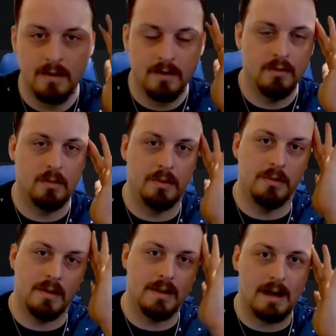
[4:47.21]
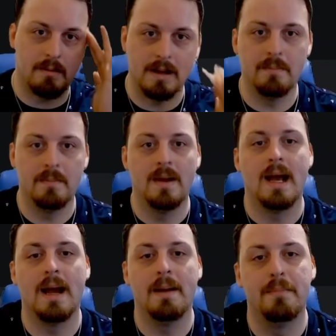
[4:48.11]
So we'll do it that way.
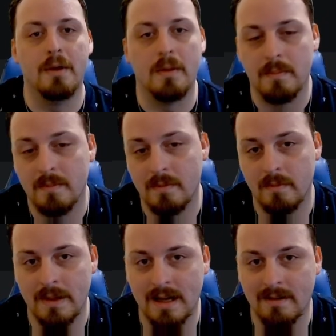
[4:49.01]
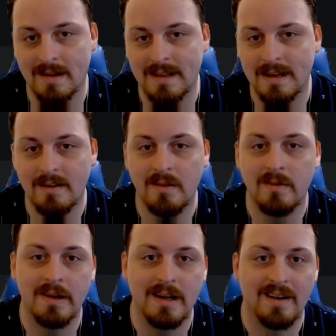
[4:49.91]
And boom, we got it right there.
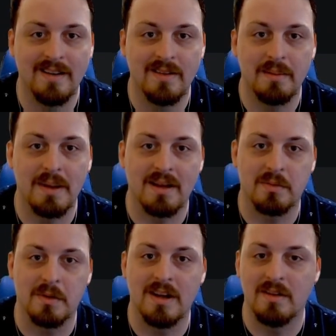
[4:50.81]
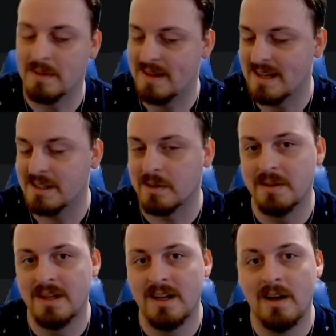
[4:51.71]
We now know the password is potential.
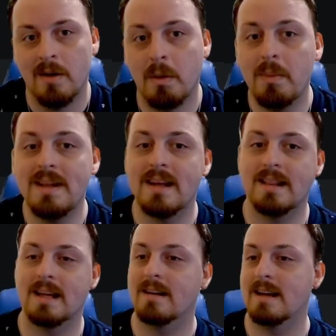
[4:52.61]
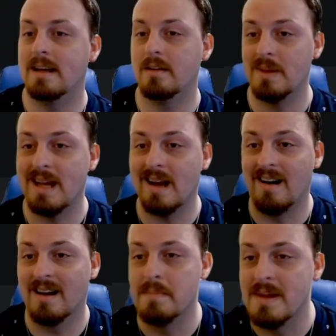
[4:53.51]
What we did there is we
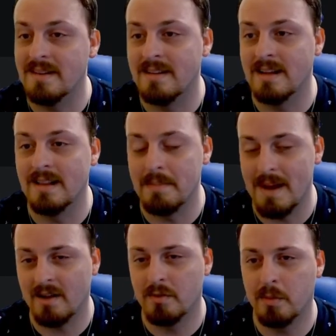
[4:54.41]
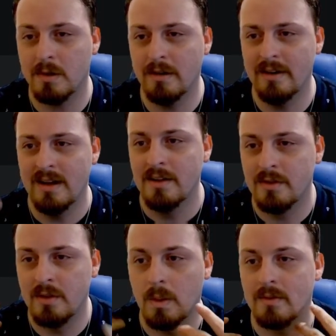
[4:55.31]
augmented the password,
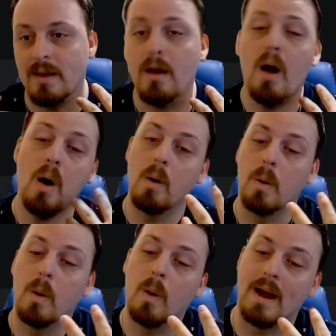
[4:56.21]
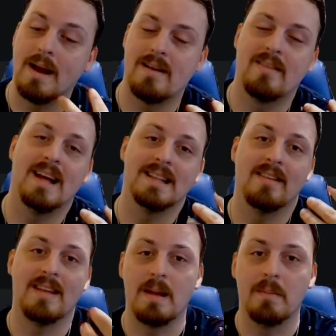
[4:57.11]
so it's like, oh, okay, it's not the
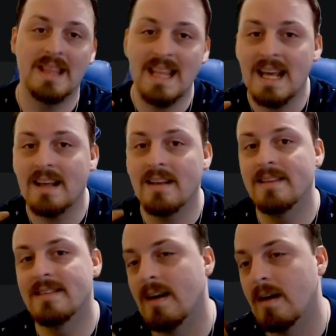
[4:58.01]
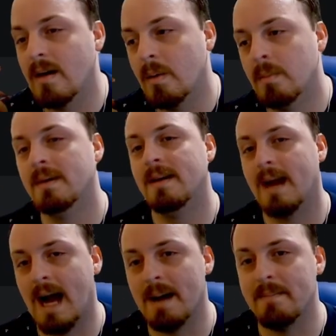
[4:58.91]
same thing, so I'm